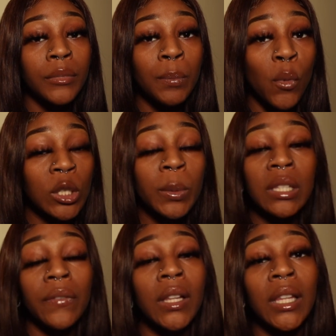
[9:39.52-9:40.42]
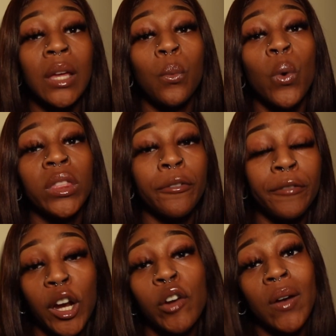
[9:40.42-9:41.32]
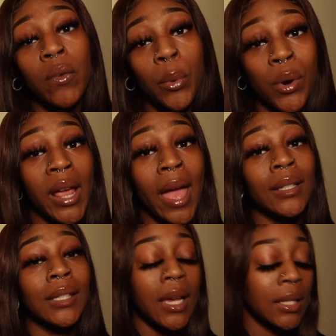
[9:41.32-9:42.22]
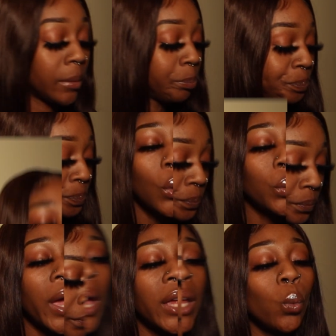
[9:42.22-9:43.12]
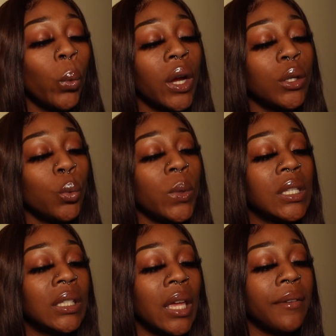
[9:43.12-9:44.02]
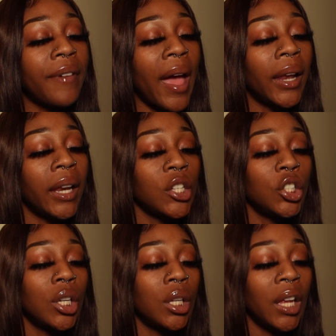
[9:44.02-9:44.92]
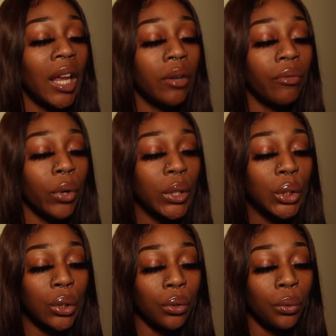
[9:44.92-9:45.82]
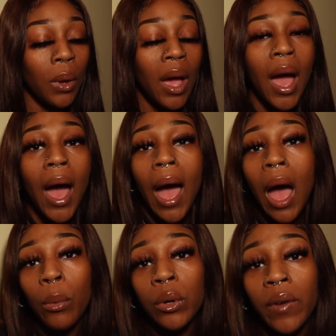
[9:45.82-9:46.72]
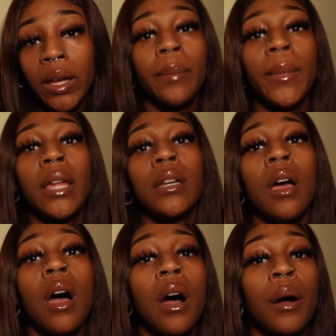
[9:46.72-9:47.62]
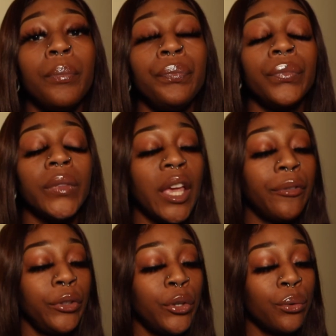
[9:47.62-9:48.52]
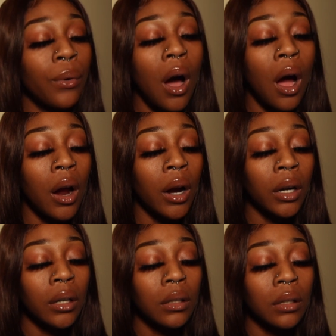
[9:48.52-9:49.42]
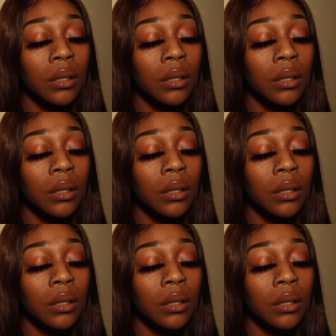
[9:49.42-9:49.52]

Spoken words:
more specifically, what the Fair Credit Reporting Act says. Who and where do we send violation invoice to? I would recommend, if you are